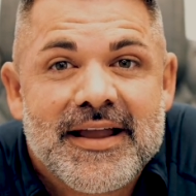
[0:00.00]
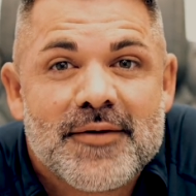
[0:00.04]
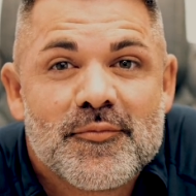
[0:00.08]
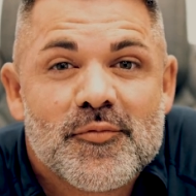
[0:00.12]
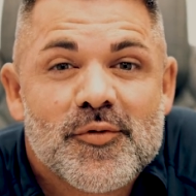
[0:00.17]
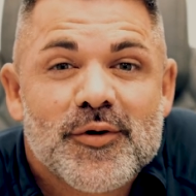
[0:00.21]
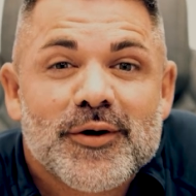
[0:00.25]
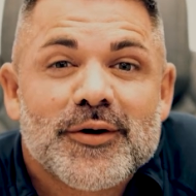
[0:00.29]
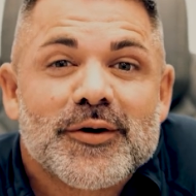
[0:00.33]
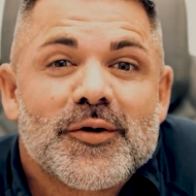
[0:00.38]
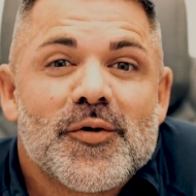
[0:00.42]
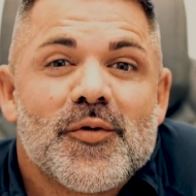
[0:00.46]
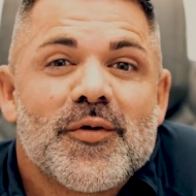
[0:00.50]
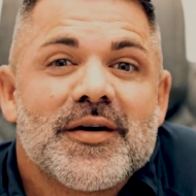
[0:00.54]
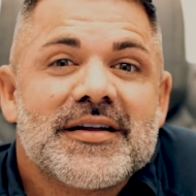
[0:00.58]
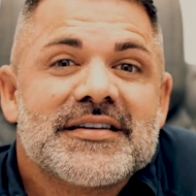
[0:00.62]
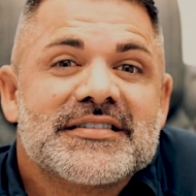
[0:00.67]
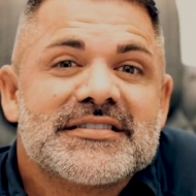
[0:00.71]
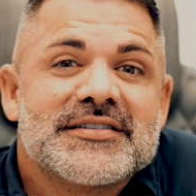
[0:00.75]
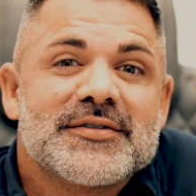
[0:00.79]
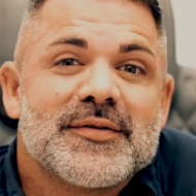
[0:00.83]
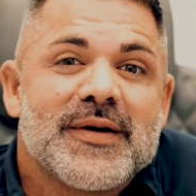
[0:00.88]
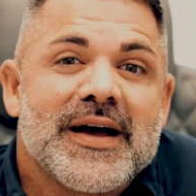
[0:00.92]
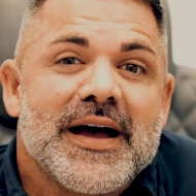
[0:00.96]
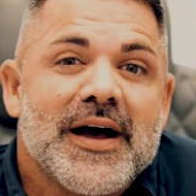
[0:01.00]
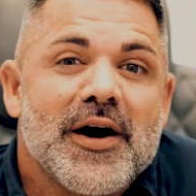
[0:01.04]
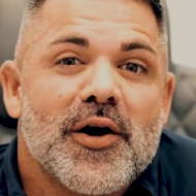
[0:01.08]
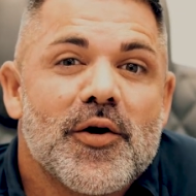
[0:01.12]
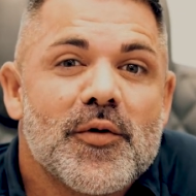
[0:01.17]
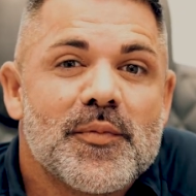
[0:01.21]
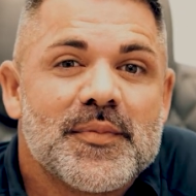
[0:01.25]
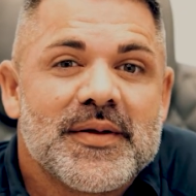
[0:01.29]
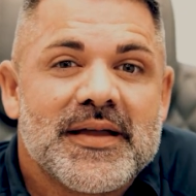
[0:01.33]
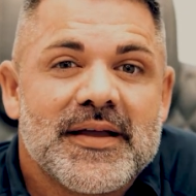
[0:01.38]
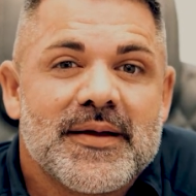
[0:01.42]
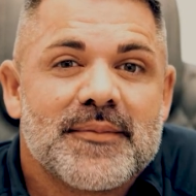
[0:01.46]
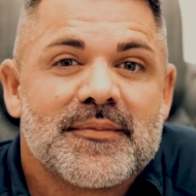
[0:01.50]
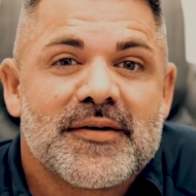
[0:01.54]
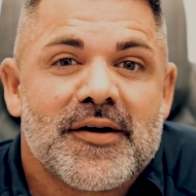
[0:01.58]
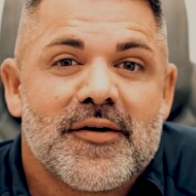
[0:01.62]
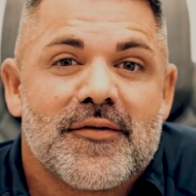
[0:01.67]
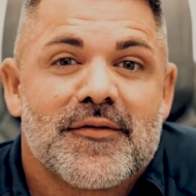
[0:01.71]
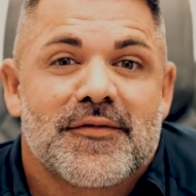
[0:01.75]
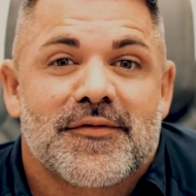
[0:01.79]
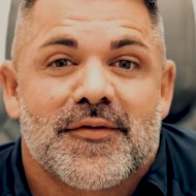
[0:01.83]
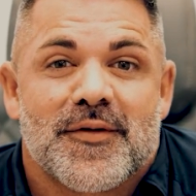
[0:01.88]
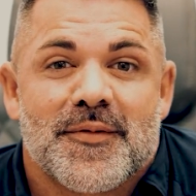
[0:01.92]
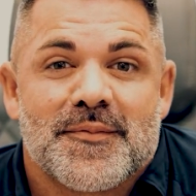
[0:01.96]
and we're going to help him
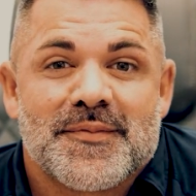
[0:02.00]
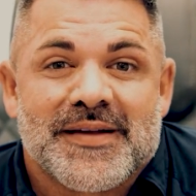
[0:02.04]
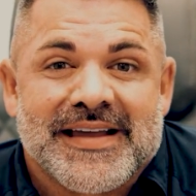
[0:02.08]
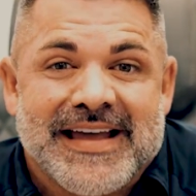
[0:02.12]
go from